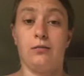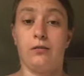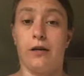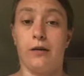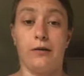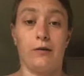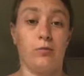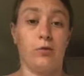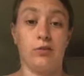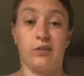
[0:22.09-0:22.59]

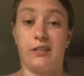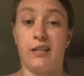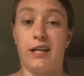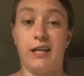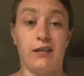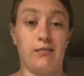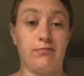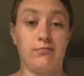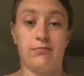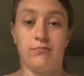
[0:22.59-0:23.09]
tell you what's in
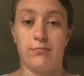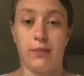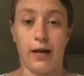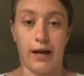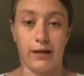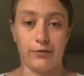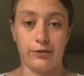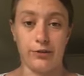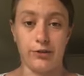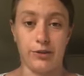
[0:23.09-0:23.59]
it,
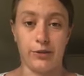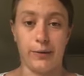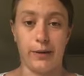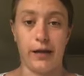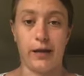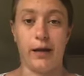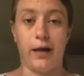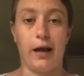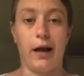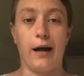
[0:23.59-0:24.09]
how to do
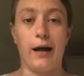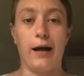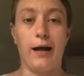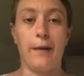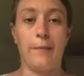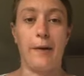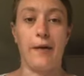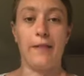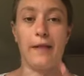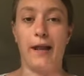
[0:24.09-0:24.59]
it,
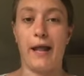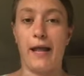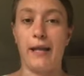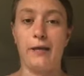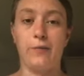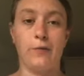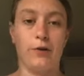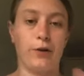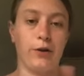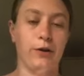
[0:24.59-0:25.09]
and then
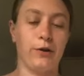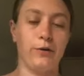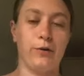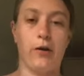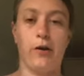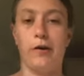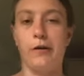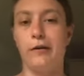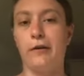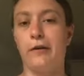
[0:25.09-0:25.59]
anyone who
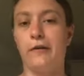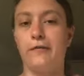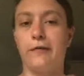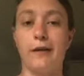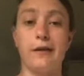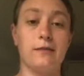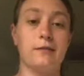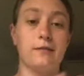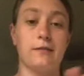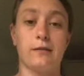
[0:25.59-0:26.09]
kind of
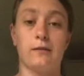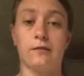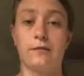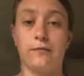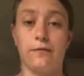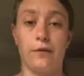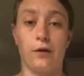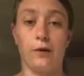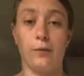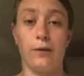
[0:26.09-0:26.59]
isn't
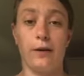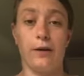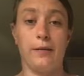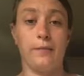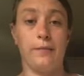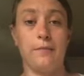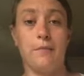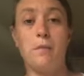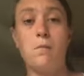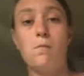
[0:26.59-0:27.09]

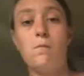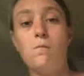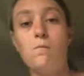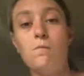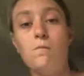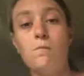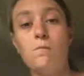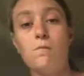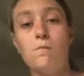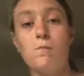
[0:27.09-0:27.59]
following
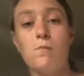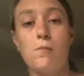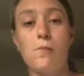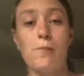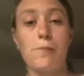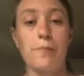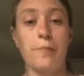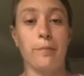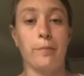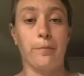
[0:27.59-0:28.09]

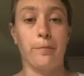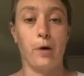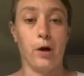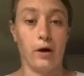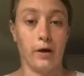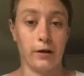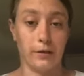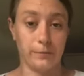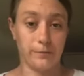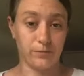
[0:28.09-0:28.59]

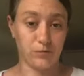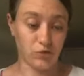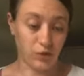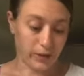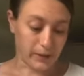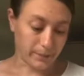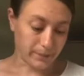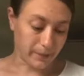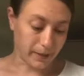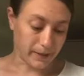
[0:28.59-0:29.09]
my
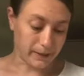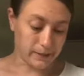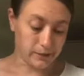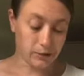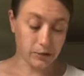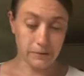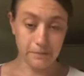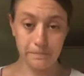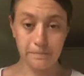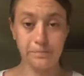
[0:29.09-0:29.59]
training
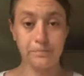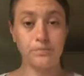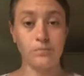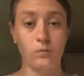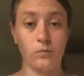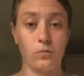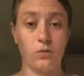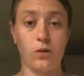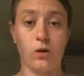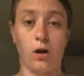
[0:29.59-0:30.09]
page,
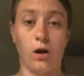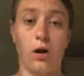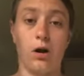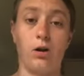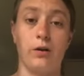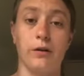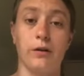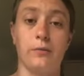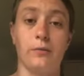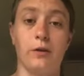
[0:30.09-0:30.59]

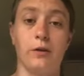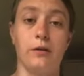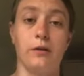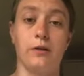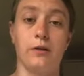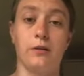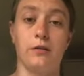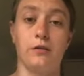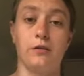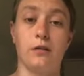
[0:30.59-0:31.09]
I
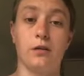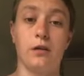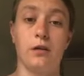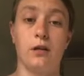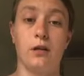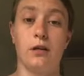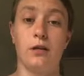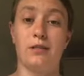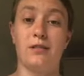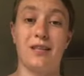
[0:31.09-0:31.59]
will
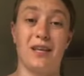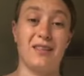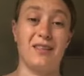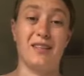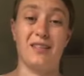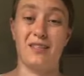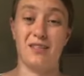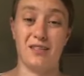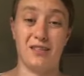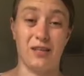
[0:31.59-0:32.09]
send
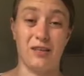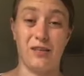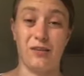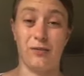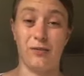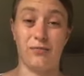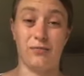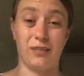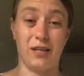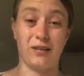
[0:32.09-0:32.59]
this to
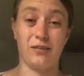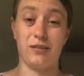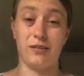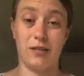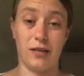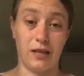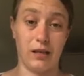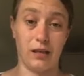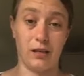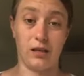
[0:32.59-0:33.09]
you, send you
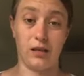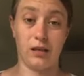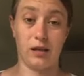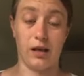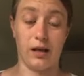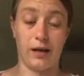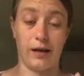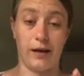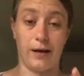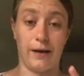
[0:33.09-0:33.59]
the link
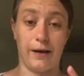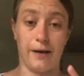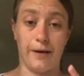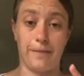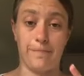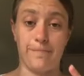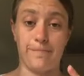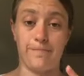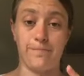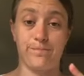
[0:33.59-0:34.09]

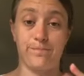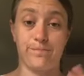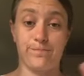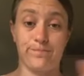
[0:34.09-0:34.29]
to